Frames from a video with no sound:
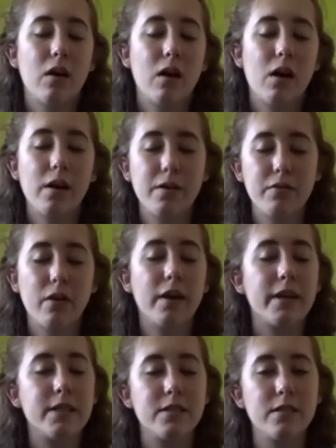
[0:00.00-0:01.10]
I
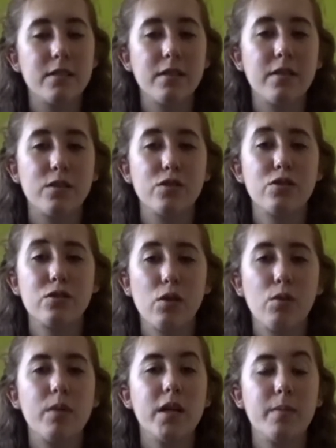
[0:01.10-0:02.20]
find that
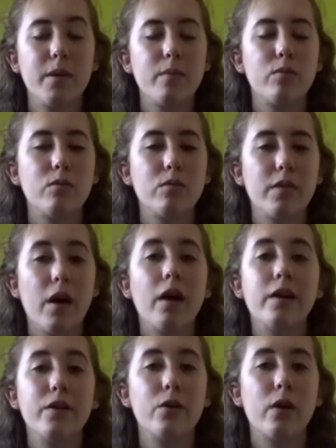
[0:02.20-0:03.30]
so many people that
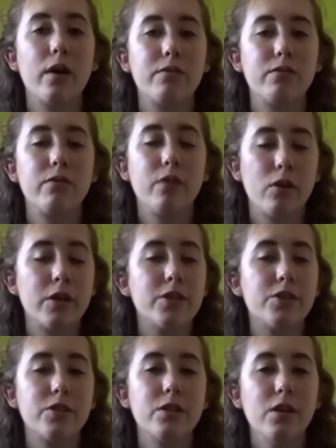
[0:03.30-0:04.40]
I know have
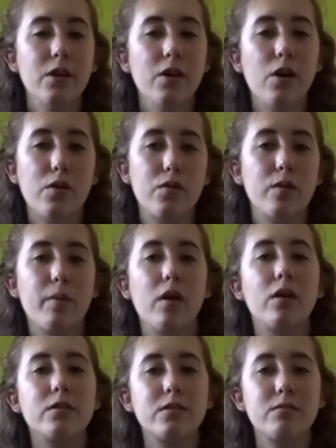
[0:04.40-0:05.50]
flourished over the
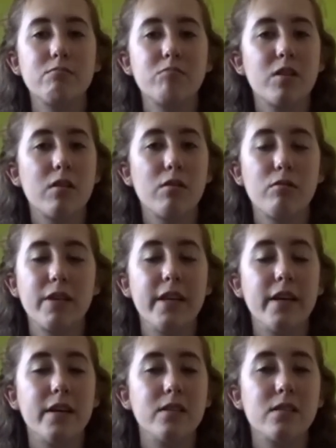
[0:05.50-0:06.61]
past 3
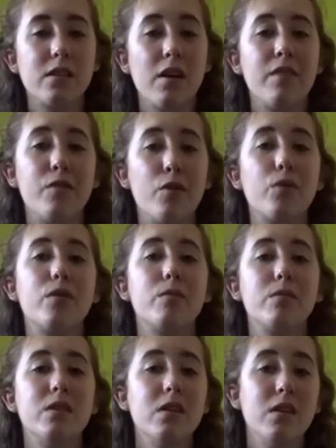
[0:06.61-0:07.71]
years that I've known
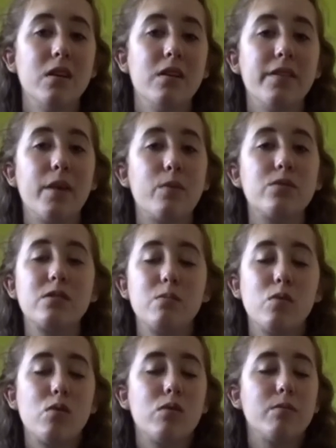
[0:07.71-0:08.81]
them. They were
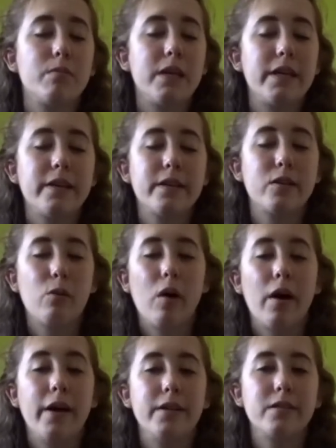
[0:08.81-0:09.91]
small, meek,
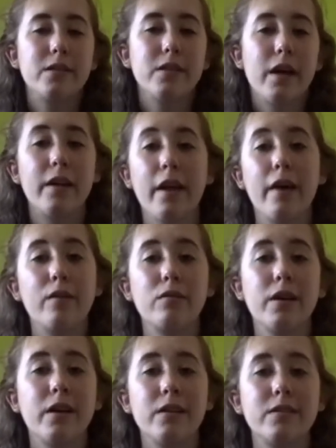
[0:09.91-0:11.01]
quiet, and now
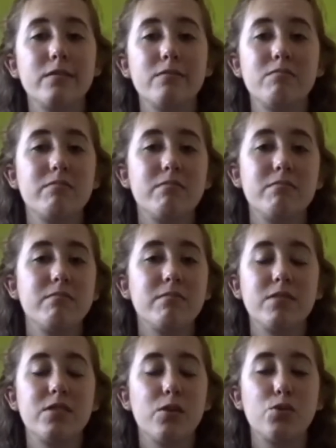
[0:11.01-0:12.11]
they're
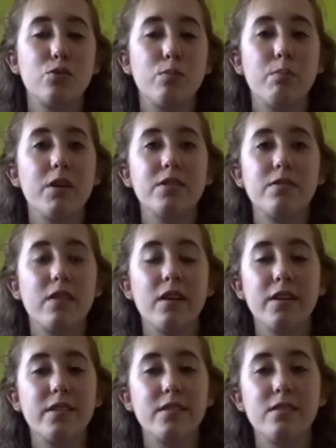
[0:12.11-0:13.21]
social
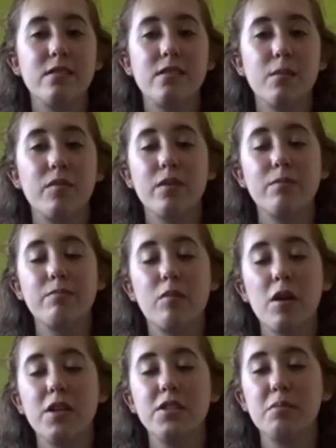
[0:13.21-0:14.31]
butterflies and some of the
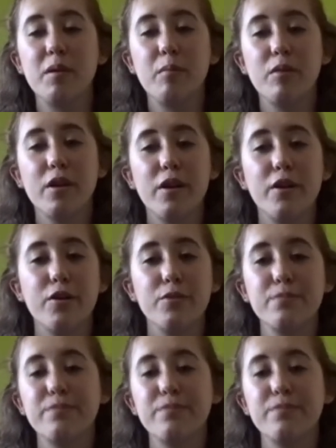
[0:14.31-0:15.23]
brightest people that I know.